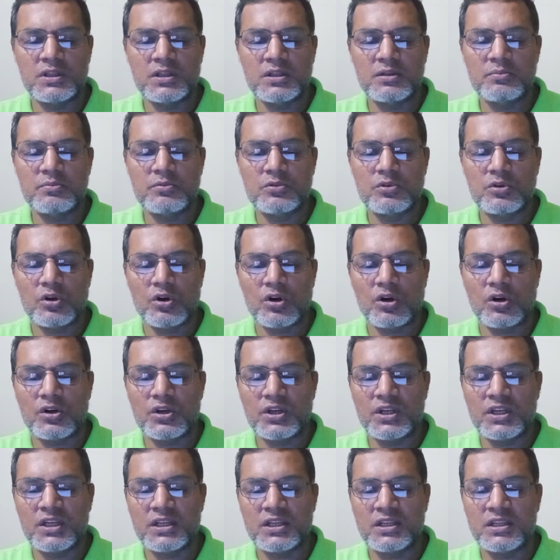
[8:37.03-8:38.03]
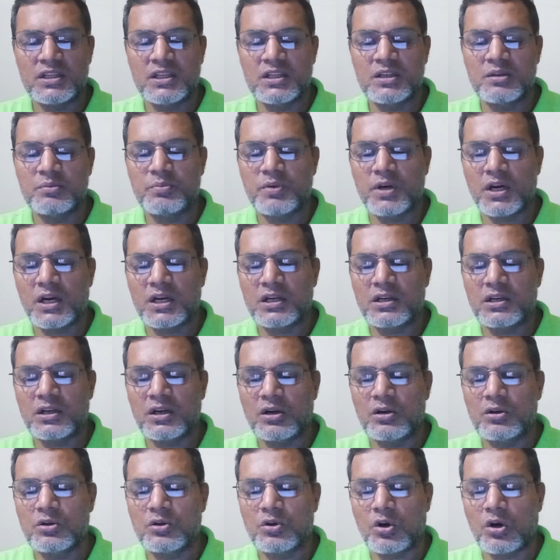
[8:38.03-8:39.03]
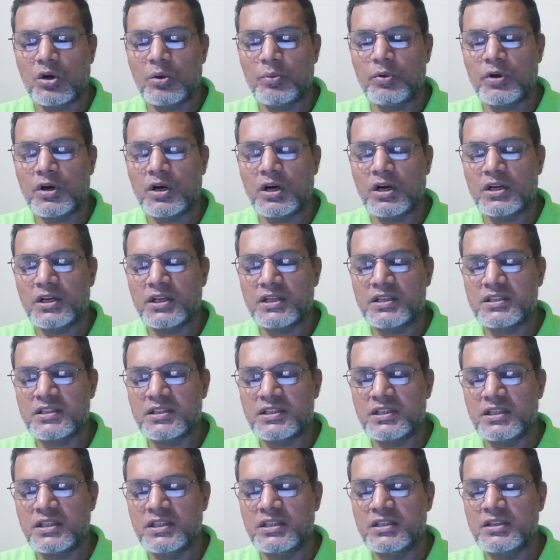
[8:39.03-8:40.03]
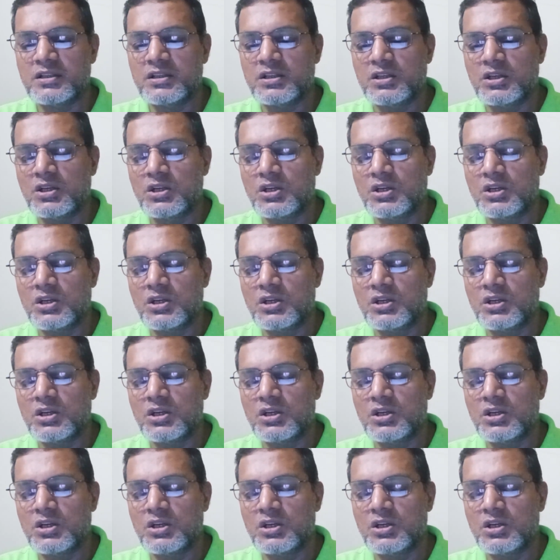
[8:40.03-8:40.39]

filmed on a green background over a scene